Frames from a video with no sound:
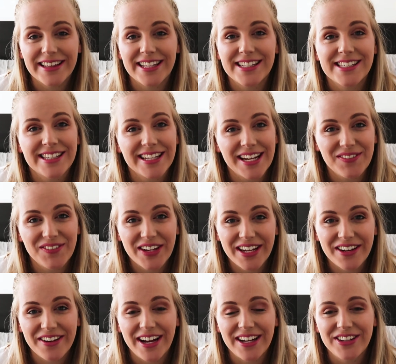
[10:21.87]
That's the camera
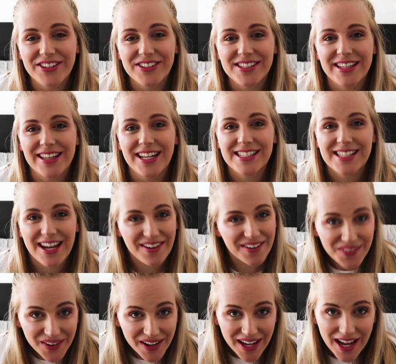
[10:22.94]
gear I use, and that's
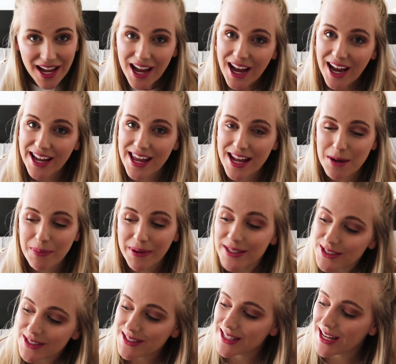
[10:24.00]
how I edit
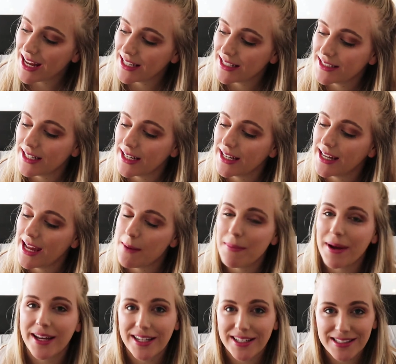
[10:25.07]
pictures and get
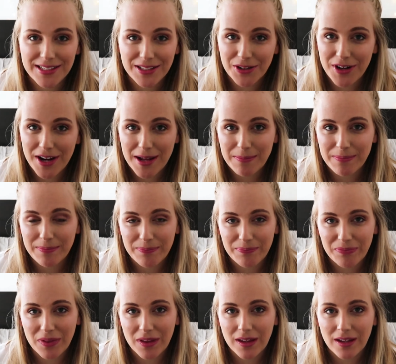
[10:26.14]
my Instagram.